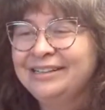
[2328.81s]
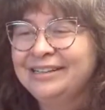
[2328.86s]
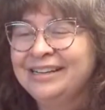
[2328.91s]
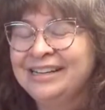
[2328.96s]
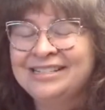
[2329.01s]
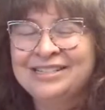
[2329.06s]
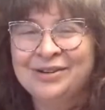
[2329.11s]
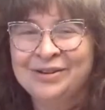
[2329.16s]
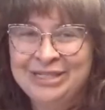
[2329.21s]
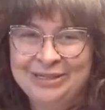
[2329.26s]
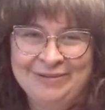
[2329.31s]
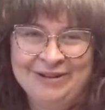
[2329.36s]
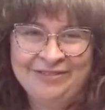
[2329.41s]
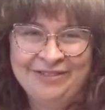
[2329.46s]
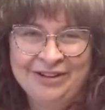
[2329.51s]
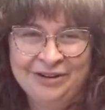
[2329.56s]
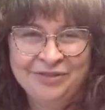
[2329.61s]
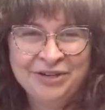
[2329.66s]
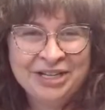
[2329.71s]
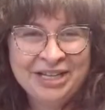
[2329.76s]
That's always my
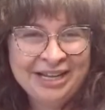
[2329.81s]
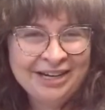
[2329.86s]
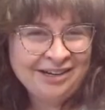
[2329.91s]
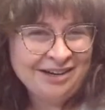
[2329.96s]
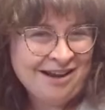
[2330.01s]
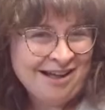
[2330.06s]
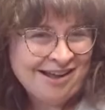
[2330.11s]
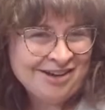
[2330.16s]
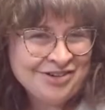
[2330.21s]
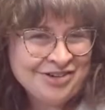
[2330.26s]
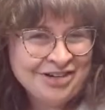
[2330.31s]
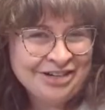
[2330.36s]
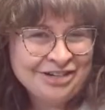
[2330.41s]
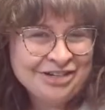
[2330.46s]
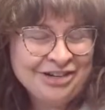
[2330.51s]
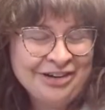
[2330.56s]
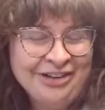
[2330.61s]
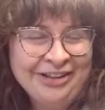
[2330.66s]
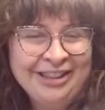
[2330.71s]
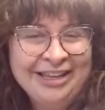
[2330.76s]
favorite, like
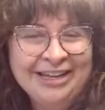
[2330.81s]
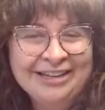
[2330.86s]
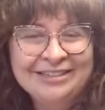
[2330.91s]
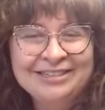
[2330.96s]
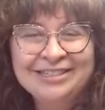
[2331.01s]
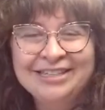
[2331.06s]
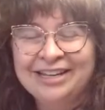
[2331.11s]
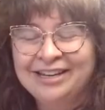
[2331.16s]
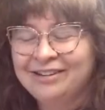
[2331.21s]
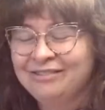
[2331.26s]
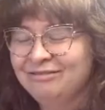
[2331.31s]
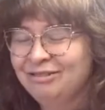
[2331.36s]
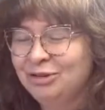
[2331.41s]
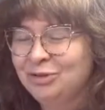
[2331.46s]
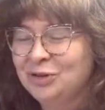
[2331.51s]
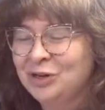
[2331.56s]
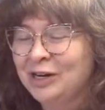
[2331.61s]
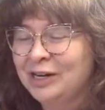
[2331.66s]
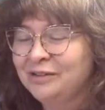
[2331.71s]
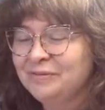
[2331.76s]
non-traditional things that will
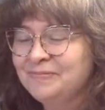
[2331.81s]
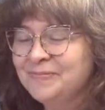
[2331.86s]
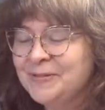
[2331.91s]
work.